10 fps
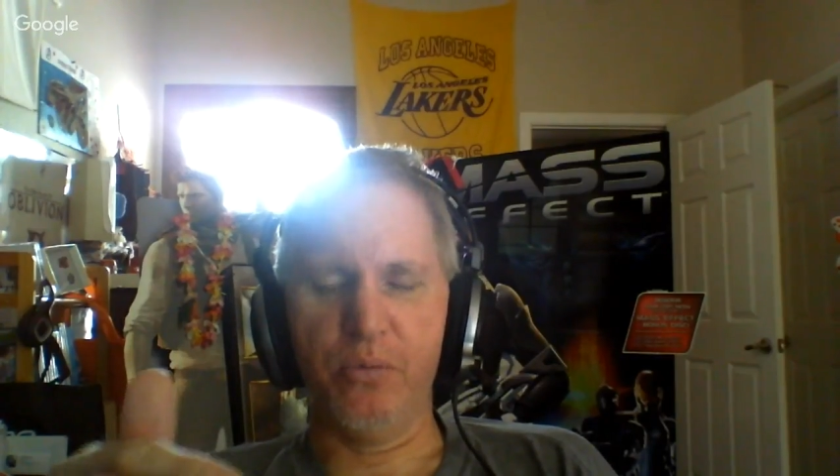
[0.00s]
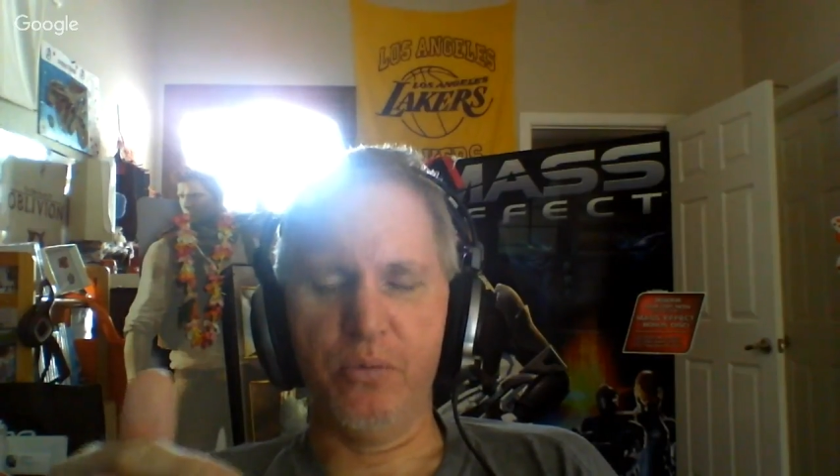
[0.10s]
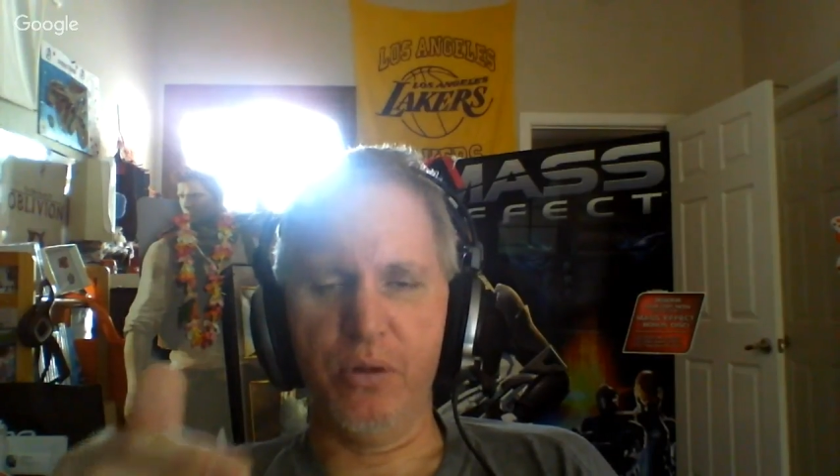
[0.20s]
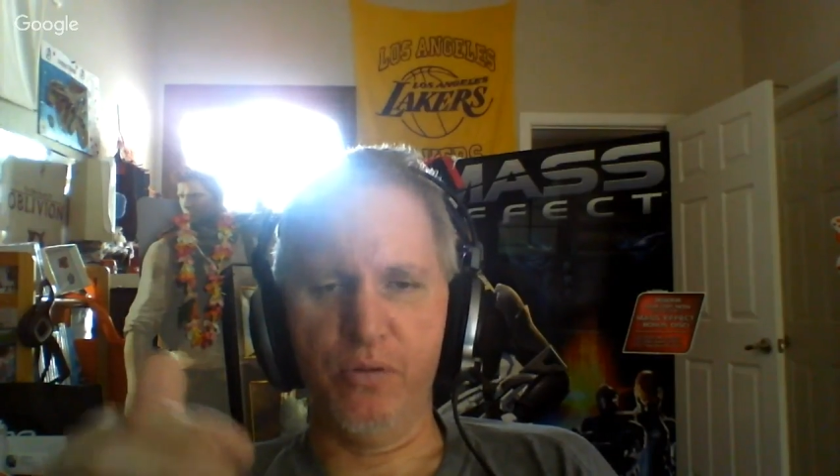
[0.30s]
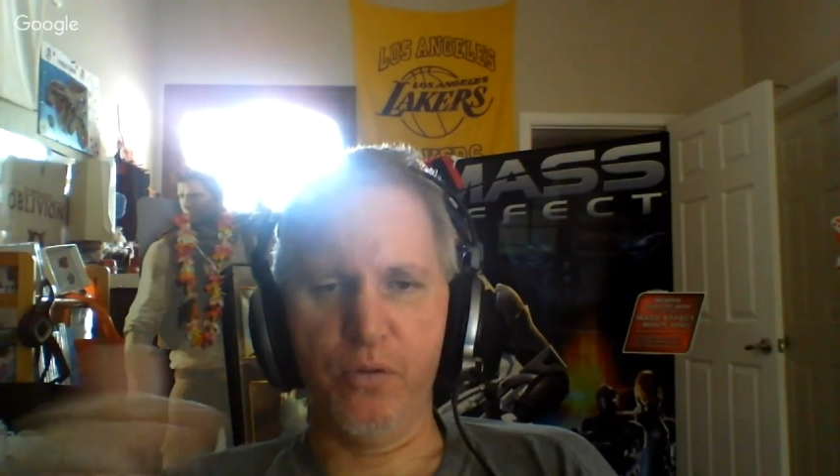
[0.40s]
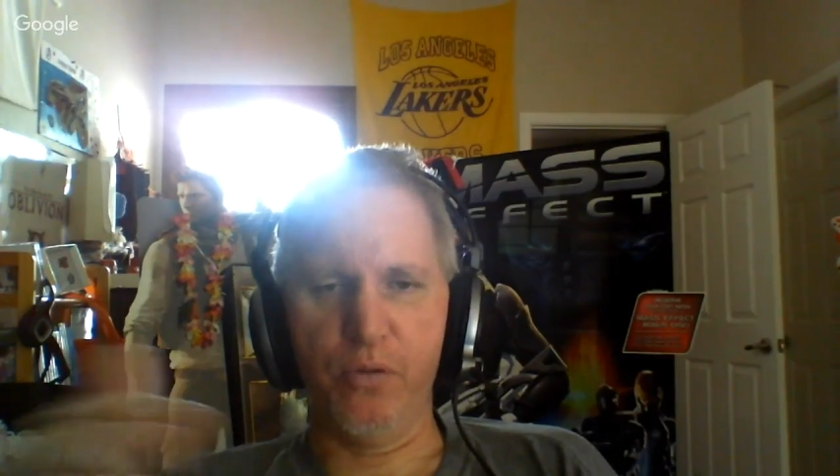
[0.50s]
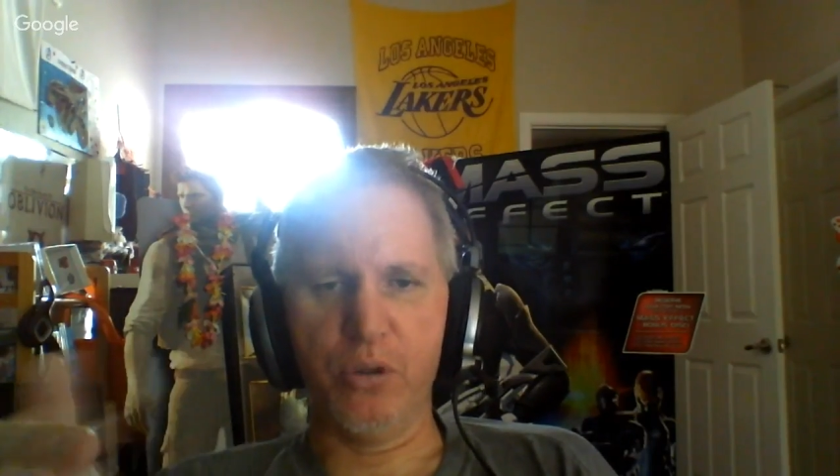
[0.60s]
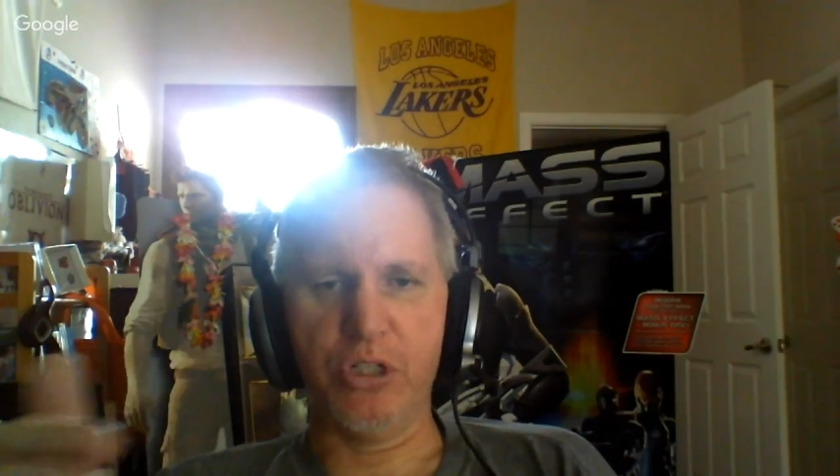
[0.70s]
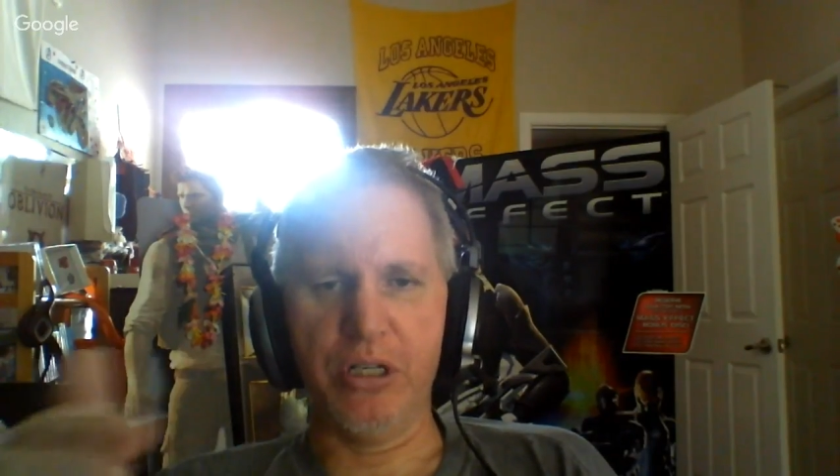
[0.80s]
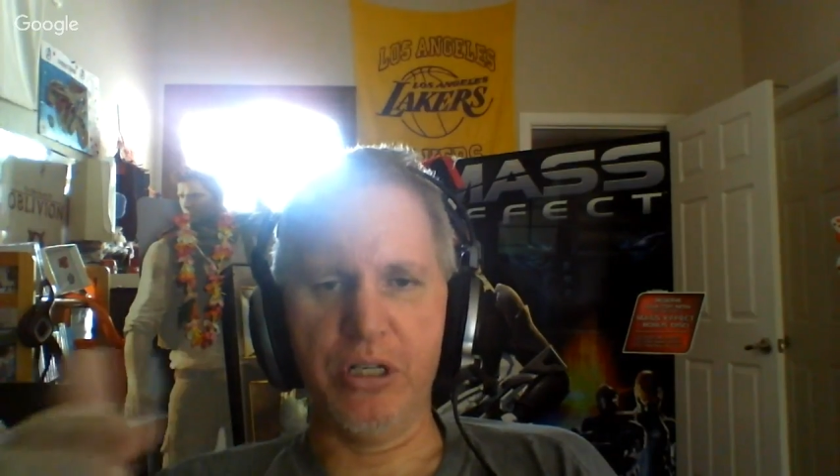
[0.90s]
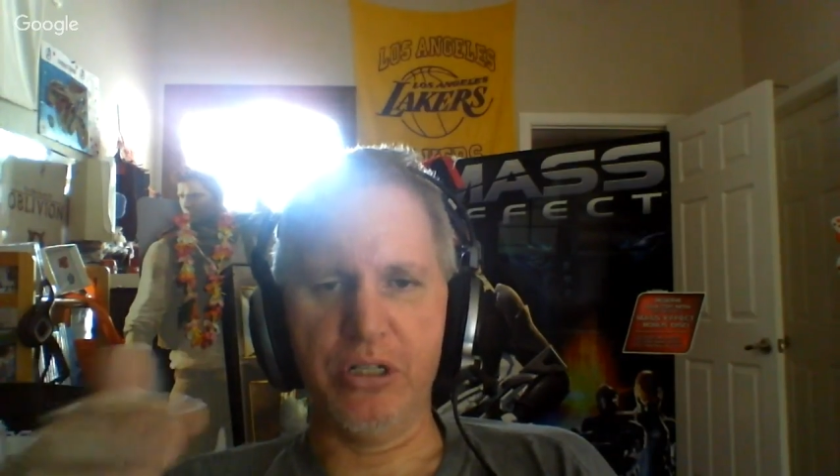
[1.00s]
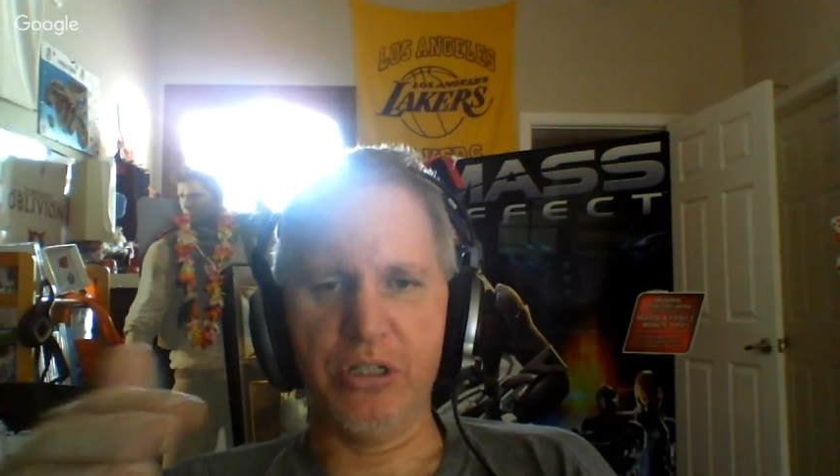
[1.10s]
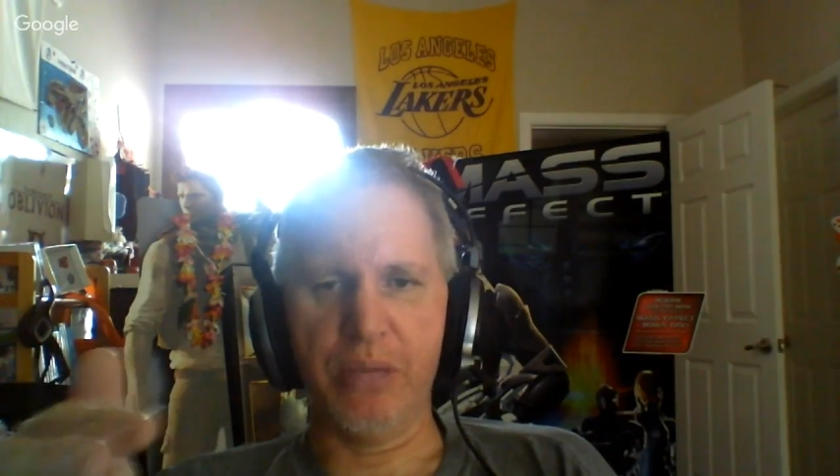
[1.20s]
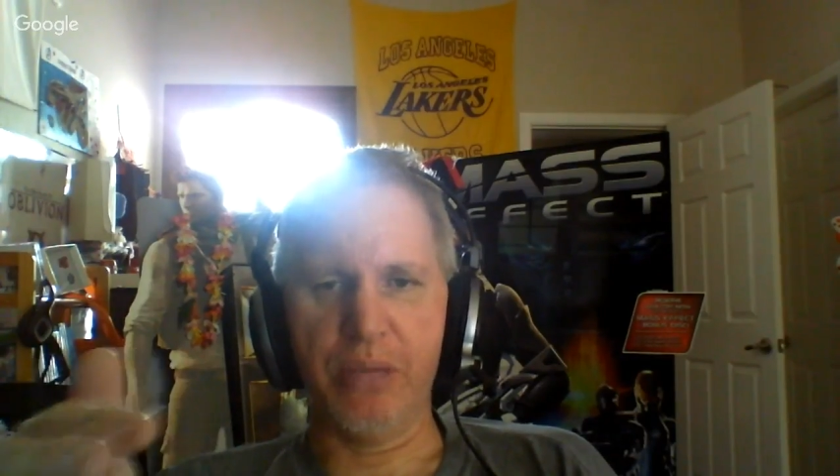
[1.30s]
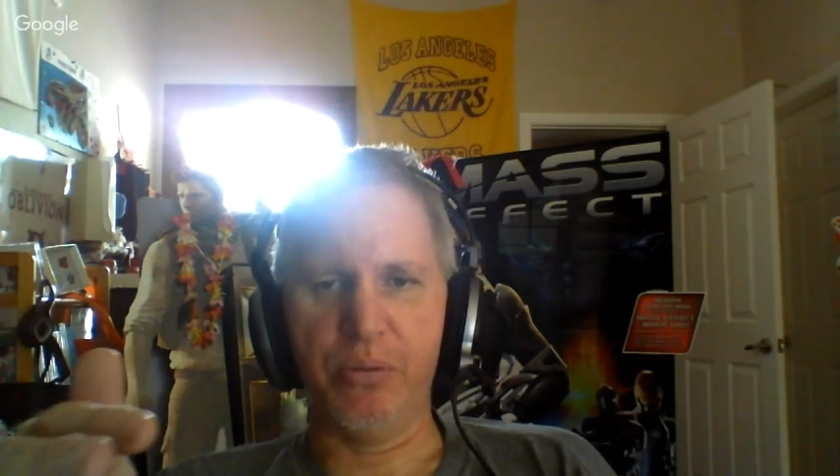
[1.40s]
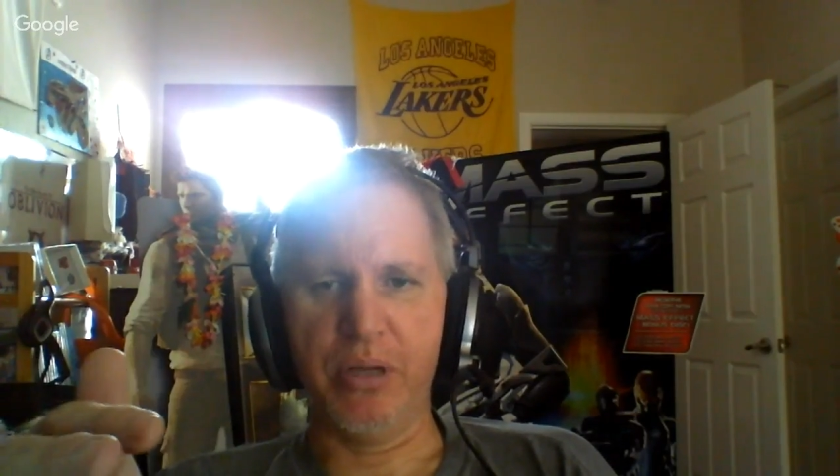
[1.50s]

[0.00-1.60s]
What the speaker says: Wheel of Fortune and Jeopardy.